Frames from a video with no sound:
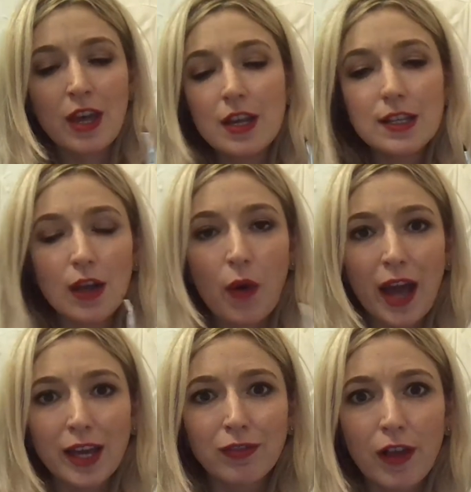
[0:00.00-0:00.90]
So
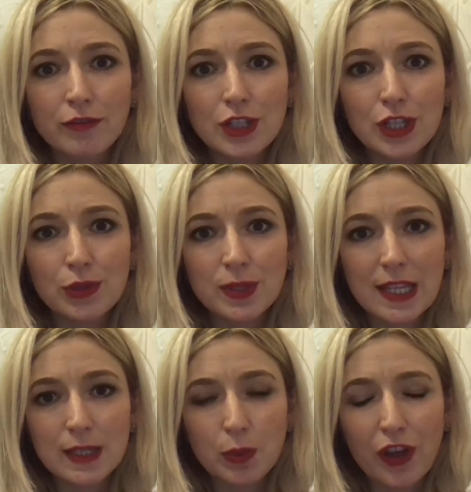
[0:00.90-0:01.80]
I love to use
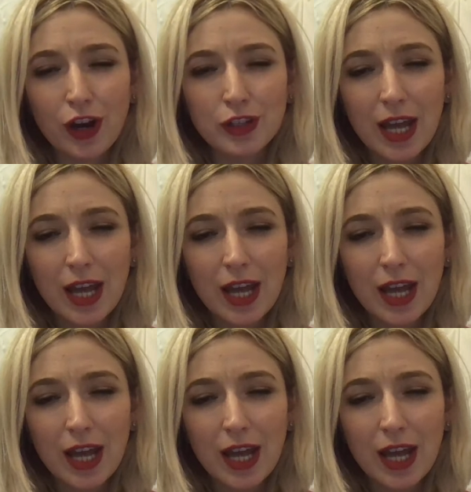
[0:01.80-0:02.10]
this with our